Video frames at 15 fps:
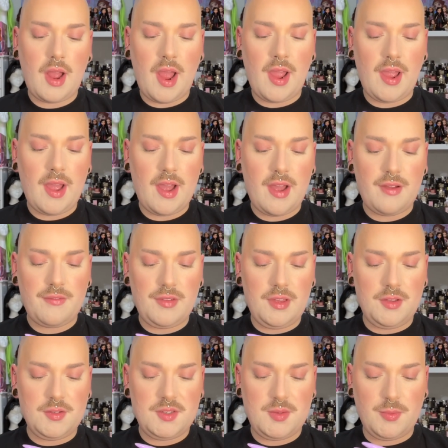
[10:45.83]
I have
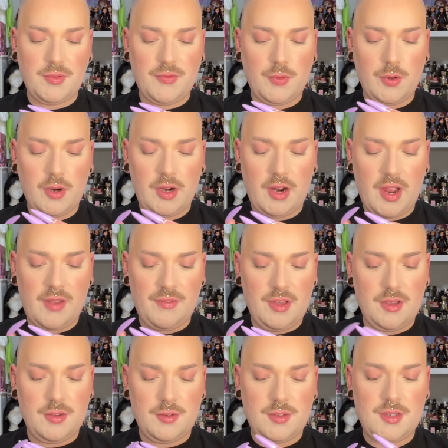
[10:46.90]
used before. I've
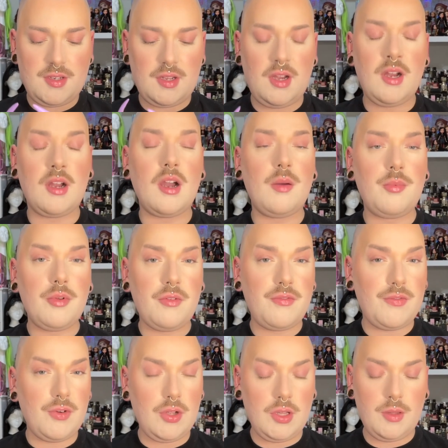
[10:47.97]
used a couple
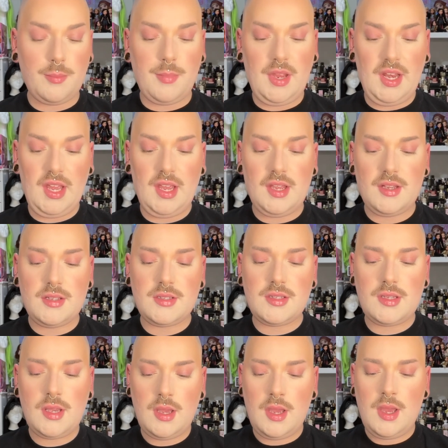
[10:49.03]
full
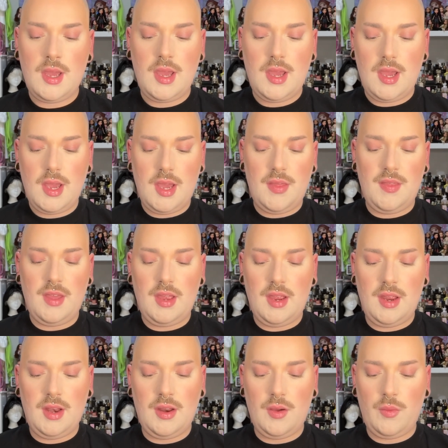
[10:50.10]
minis, and
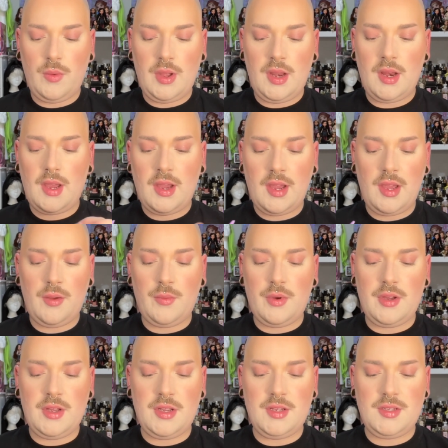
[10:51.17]
then when I
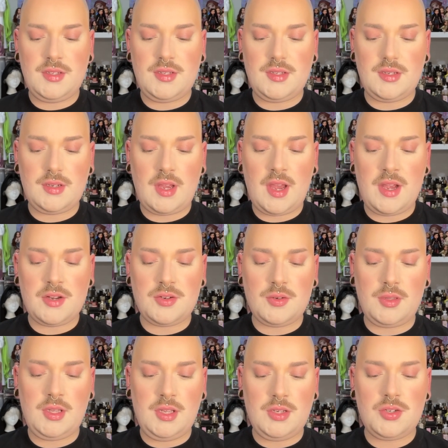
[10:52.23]
was
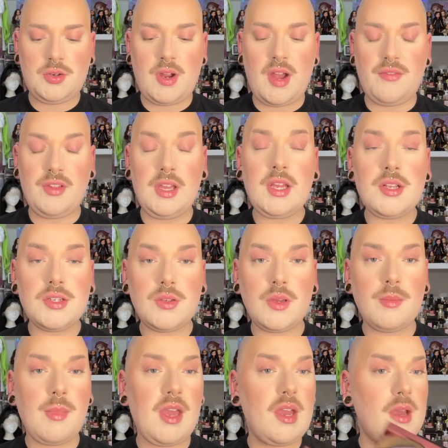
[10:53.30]
actually traveling and
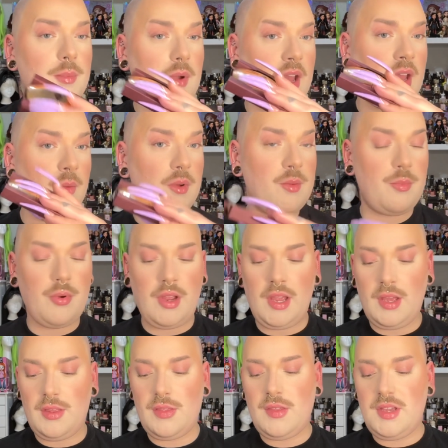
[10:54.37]
doing makeup, I would
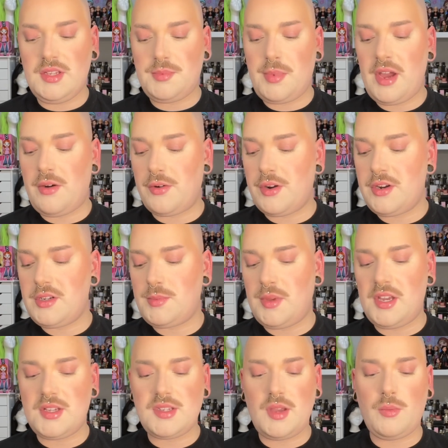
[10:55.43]
bring these powders
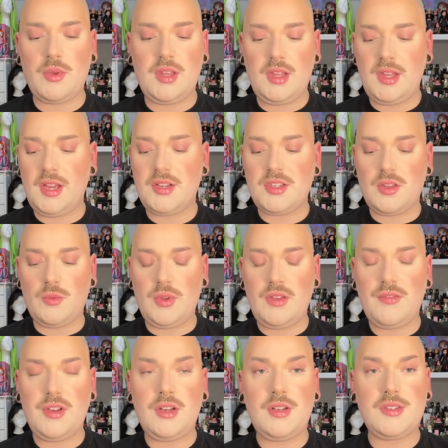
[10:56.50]
because I really liked the
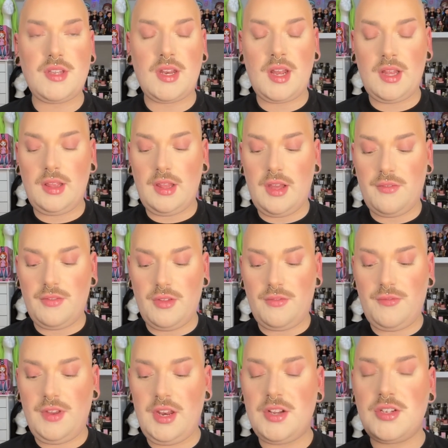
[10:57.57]
refills and I love the
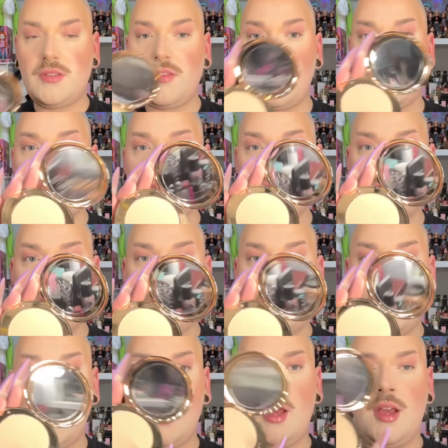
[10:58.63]
finish of this.
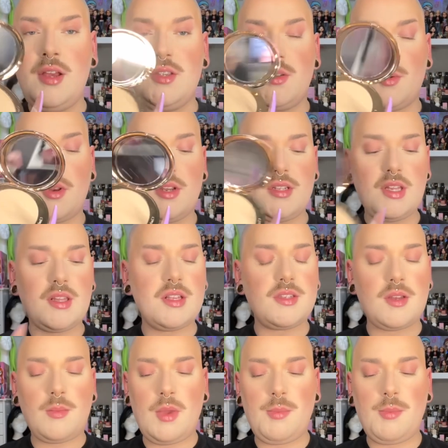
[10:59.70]
So we're going to take this on my